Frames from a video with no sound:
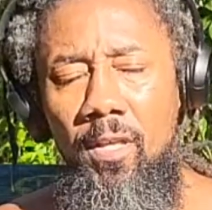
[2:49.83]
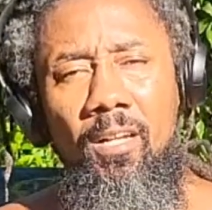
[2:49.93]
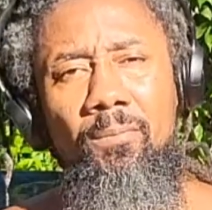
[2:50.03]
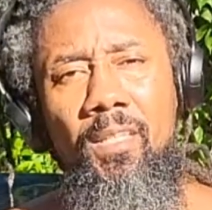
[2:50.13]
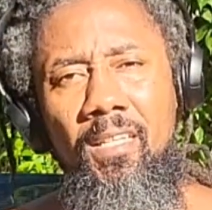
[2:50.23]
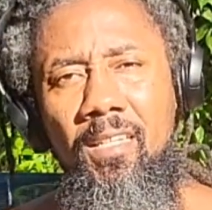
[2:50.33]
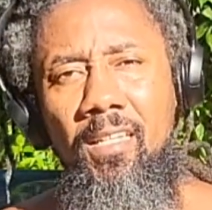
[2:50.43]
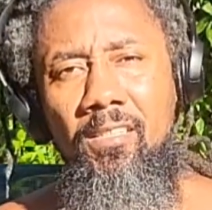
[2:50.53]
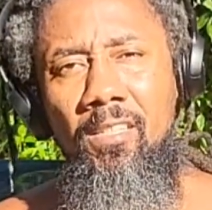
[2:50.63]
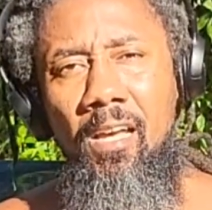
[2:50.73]
when I'm in
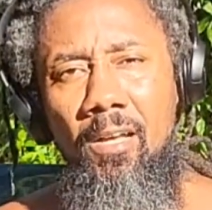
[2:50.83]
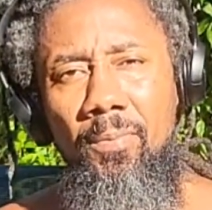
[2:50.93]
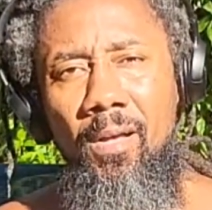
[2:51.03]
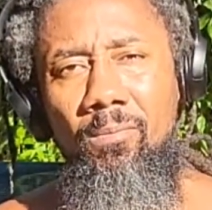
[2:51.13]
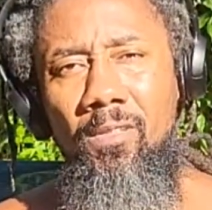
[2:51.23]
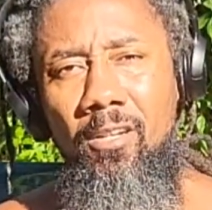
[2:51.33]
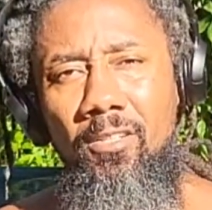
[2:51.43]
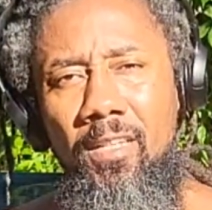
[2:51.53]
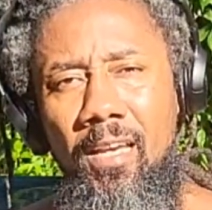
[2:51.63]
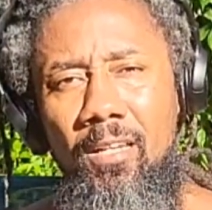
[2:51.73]
that job, I'm
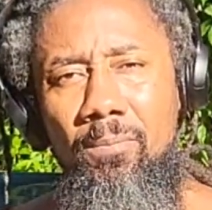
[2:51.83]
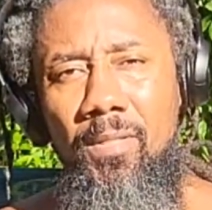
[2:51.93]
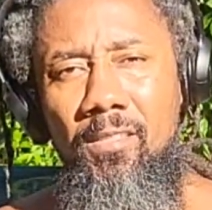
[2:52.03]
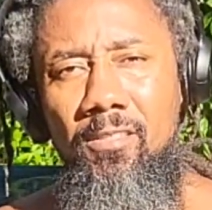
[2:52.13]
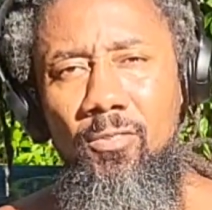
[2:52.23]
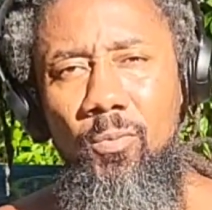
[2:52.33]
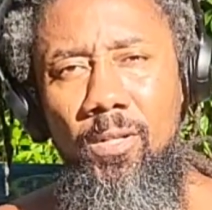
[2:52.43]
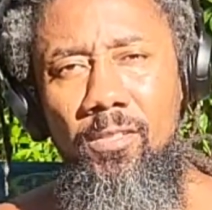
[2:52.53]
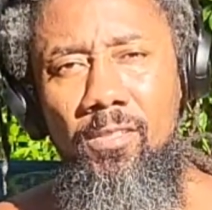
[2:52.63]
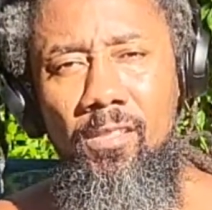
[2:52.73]
learning how the business
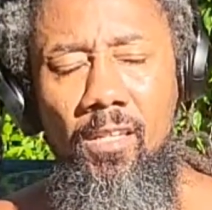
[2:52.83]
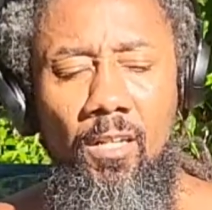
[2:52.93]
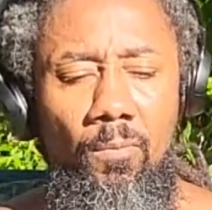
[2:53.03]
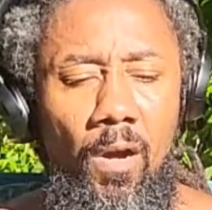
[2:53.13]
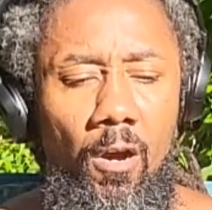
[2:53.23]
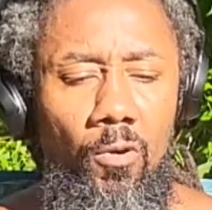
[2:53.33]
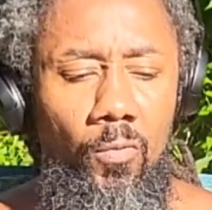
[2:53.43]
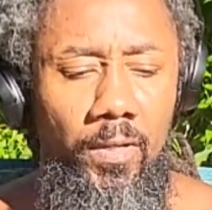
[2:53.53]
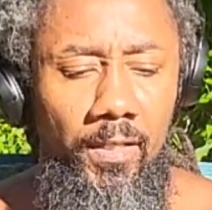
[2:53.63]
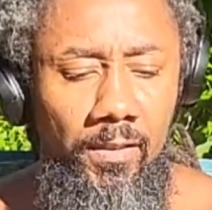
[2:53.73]
works and I'm
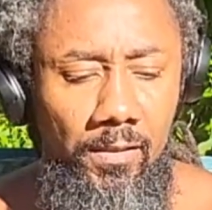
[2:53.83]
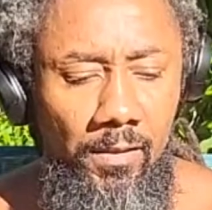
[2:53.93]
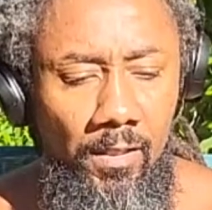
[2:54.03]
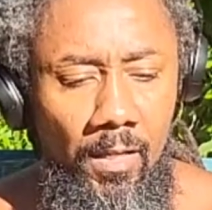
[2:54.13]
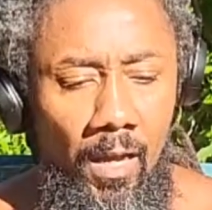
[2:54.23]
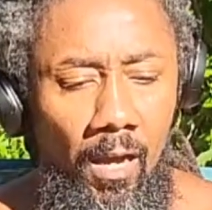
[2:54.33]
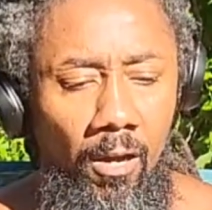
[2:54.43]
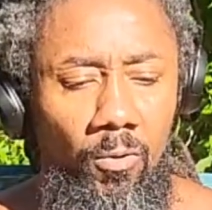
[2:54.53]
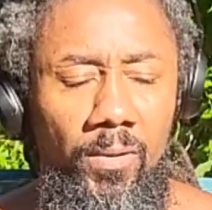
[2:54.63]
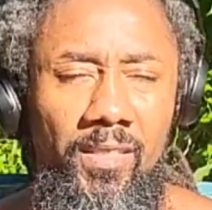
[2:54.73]
always
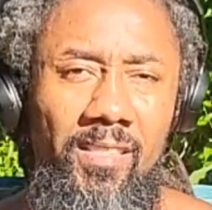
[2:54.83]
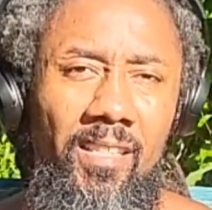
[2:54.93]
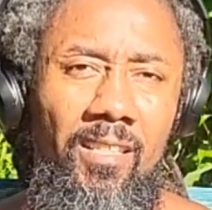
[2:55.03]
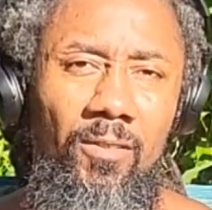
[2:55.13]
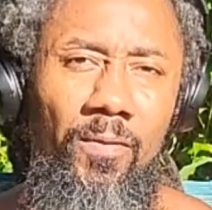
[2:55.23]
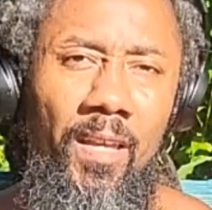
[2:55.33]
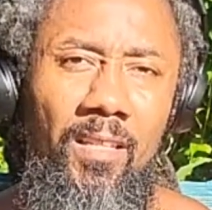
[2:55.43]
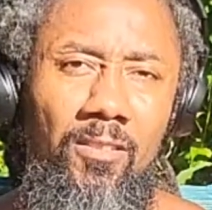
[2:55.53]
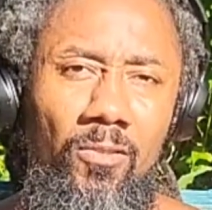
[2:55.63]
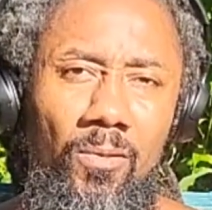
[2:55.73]

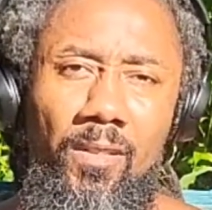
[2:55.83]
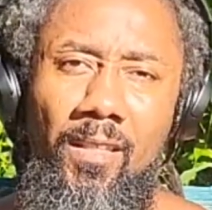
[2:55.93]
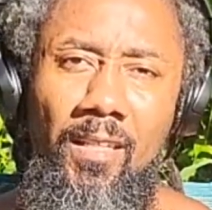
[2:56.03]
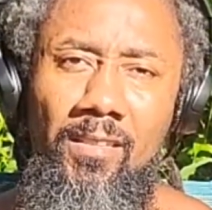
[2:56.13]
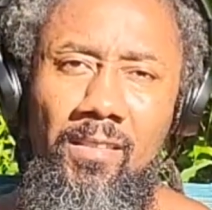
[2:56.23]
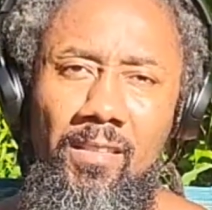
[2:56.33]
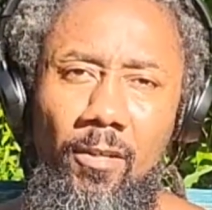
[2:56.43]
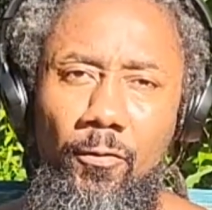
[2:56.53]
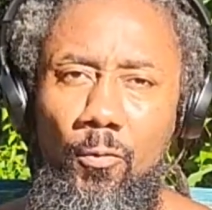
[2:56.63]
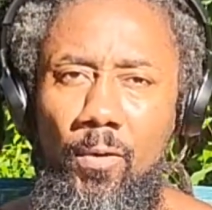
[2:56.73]
innovating, doing things a
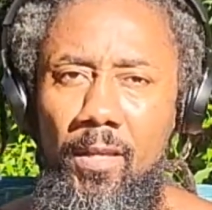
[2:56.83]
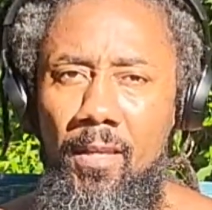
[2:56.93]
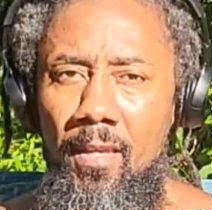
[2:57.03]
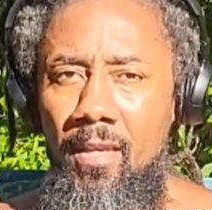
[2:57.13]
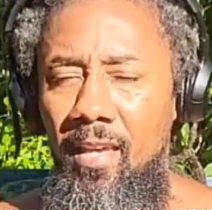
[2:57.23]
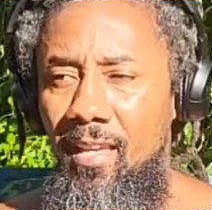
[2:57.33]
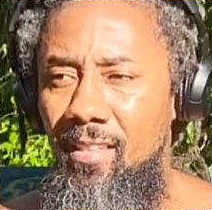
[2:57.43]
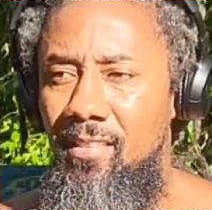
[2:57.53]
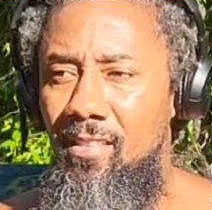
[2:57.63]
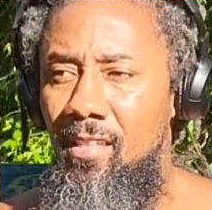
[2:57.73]
different way.
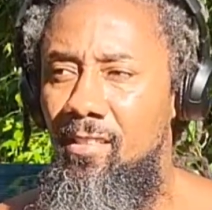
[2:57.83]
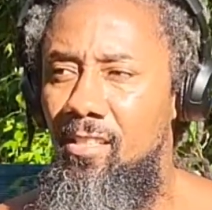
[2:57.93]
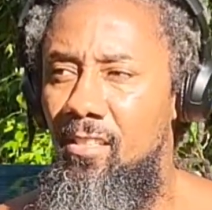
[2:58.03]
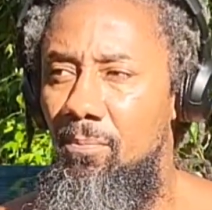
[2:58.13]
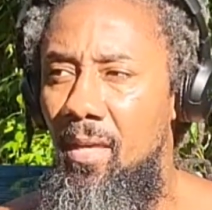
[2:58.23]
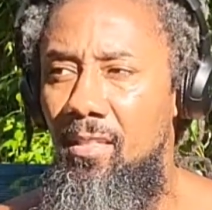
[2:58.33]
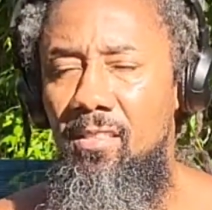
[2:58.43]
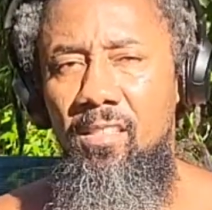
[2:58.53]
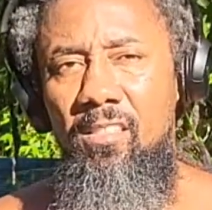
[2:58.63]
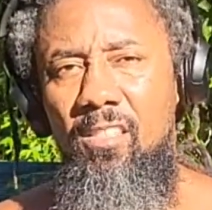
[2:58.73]
And it just
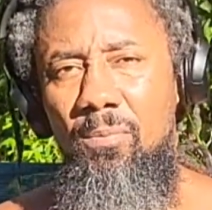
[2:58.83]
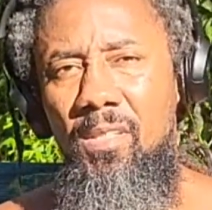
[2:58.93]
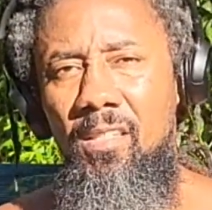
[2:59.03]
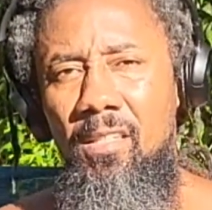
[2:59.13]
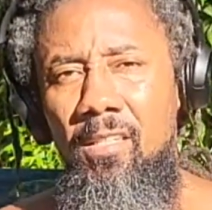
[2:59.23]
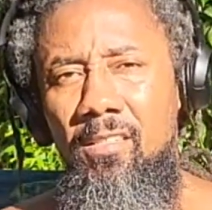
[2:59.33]
makes sense to me.